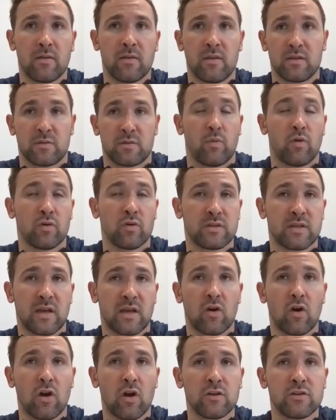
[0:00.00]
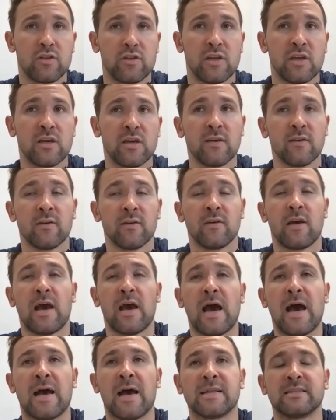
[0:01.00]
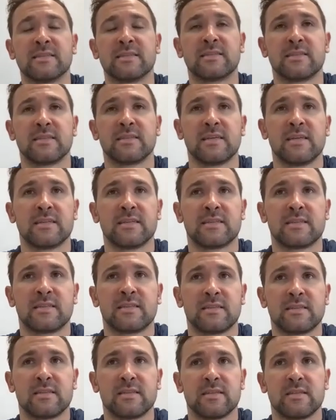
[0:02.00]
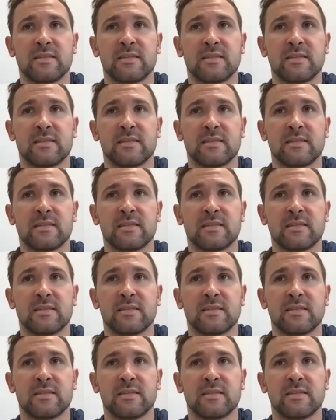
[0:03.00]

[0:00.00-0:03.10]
sports psychology. And it's